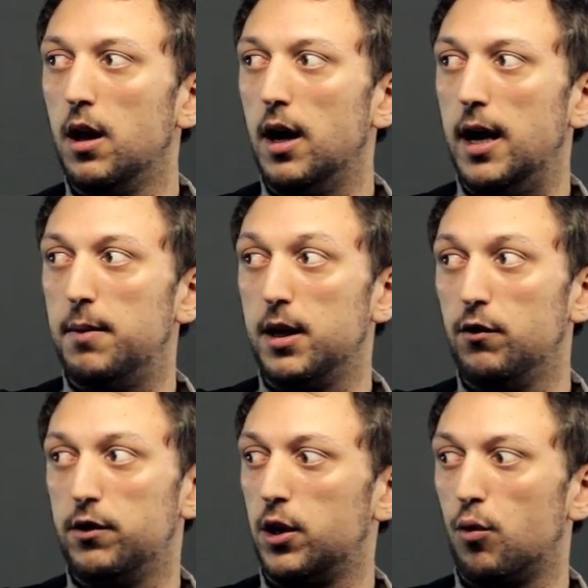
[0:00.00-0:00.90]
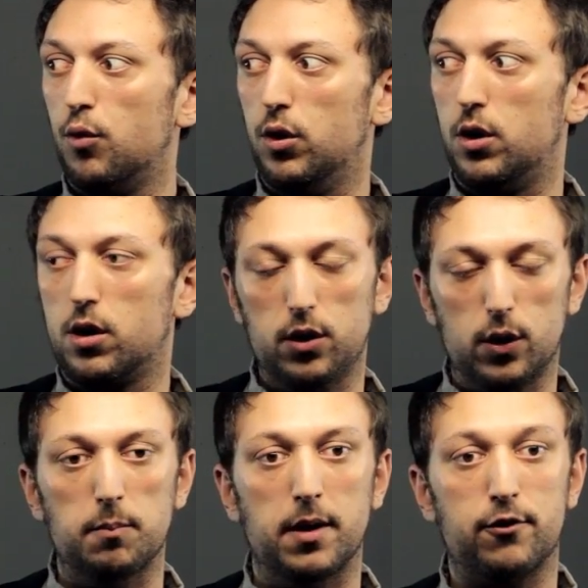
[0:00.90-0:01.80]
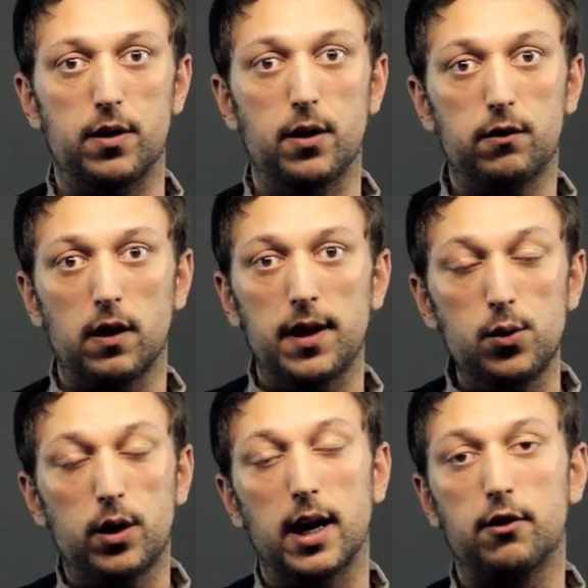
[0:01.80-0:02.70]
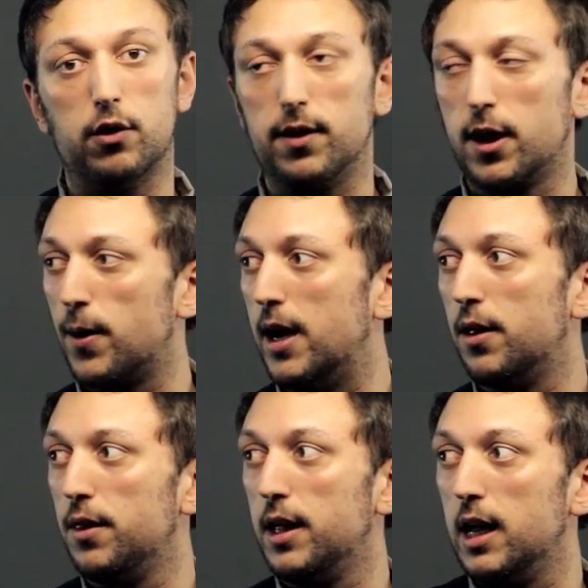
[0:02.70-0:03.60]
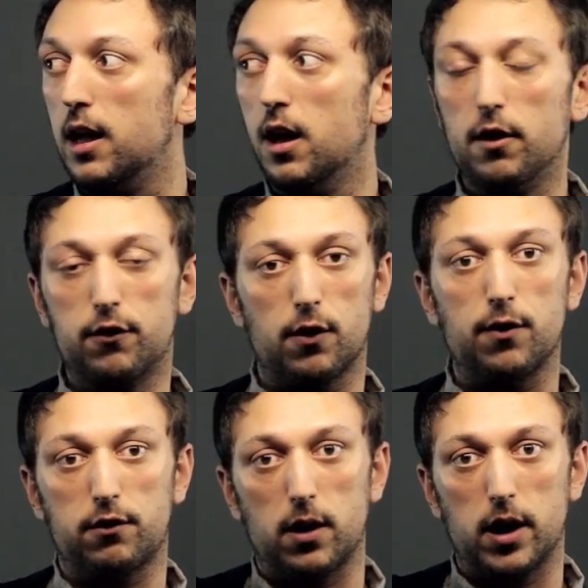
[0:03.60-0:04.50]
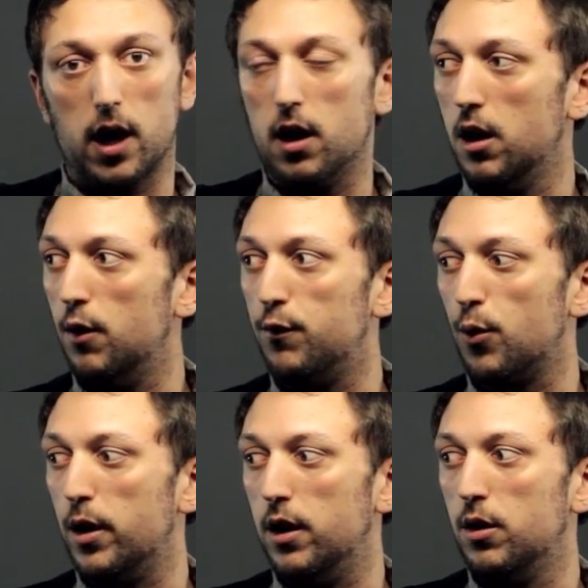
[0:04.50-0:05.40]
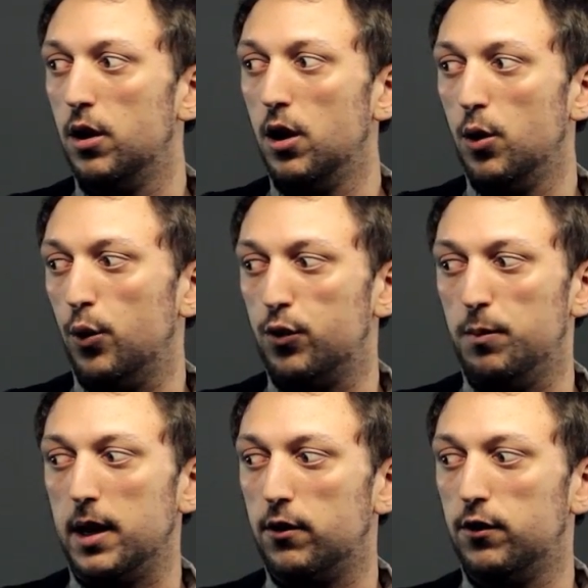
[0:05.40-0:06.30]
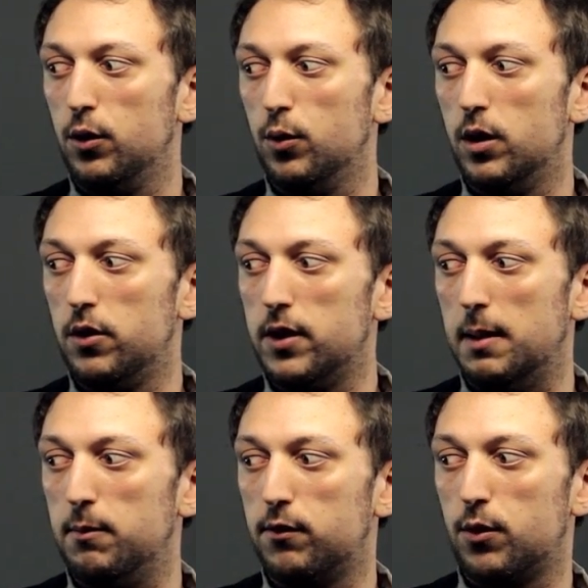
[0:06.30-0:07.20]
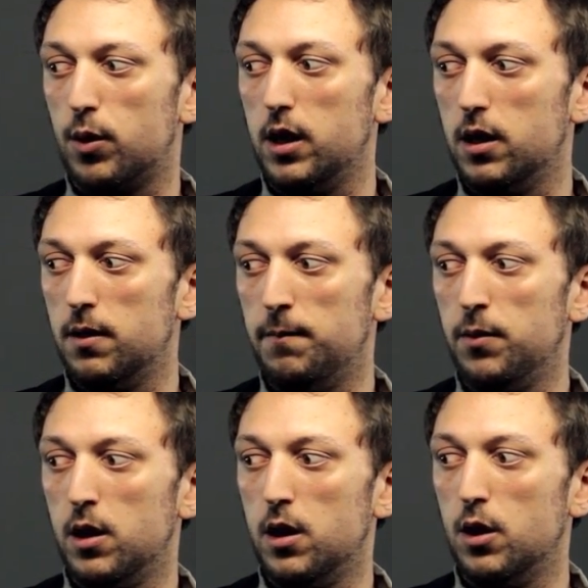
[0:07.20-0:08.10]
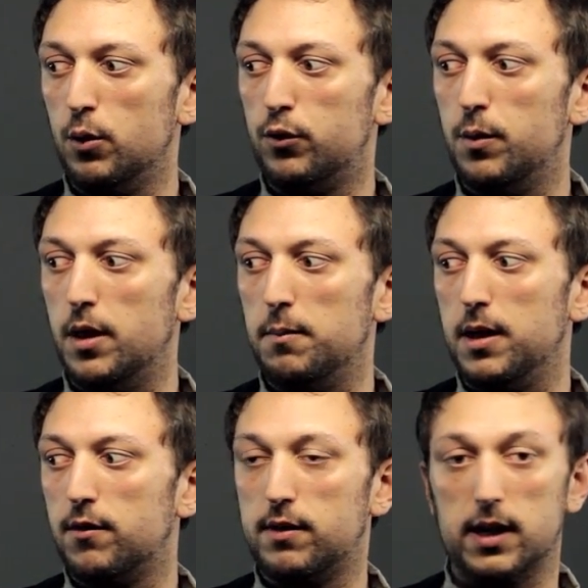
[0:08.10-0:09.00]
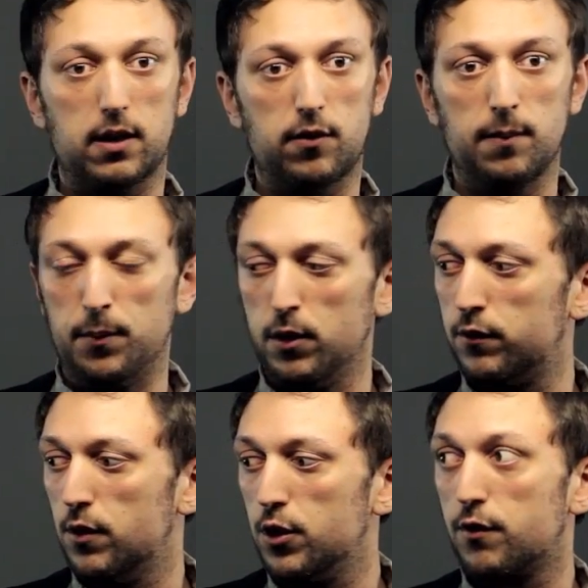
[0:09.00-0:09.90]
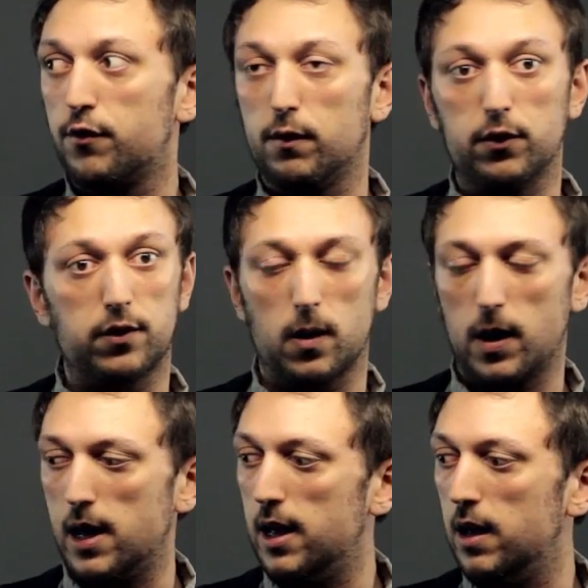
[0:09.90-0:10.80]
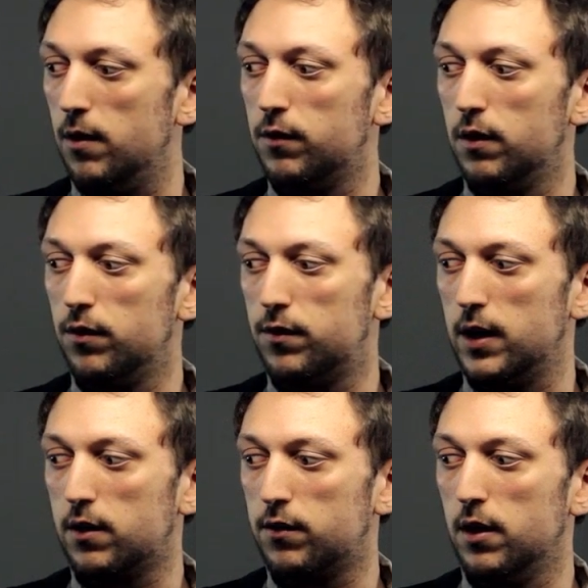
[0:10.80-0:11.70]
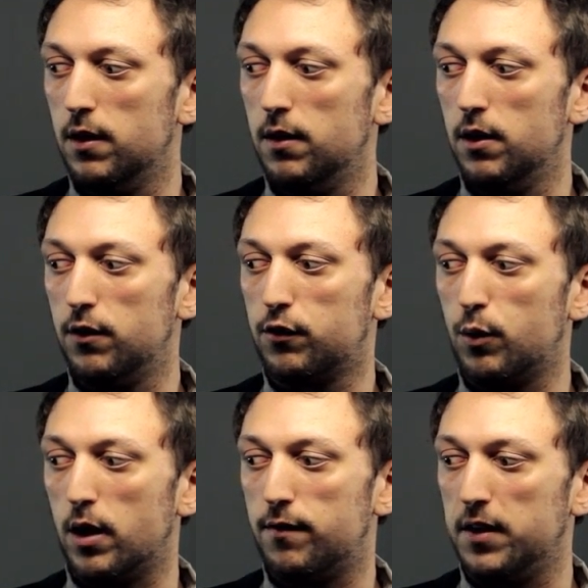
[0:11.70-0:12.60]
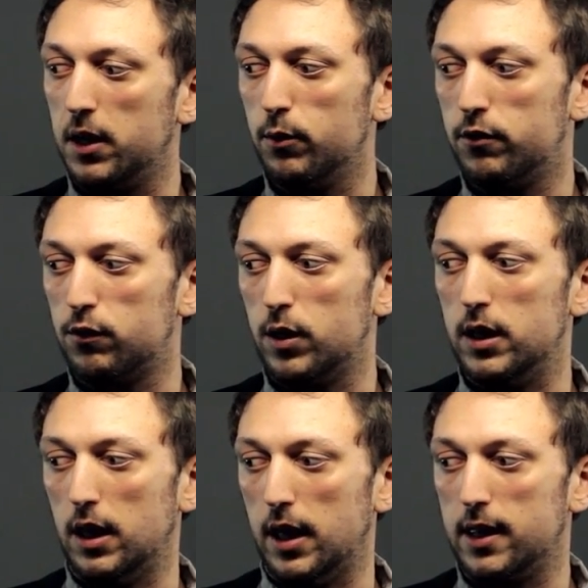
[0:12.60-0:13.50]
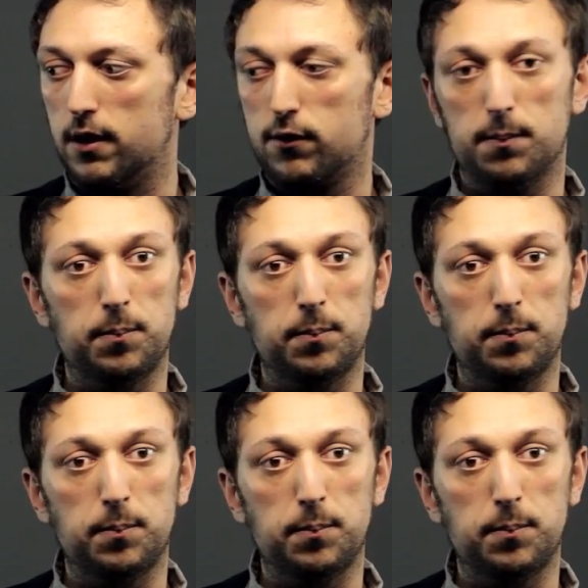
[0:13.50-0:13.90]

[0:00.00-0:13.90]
And by using your ruler, you can measure those, and then you can actually figure out the surface area of your window, which would be 2 times 3, which would then be 6. So your surface area is 6 square feet, which is written like this.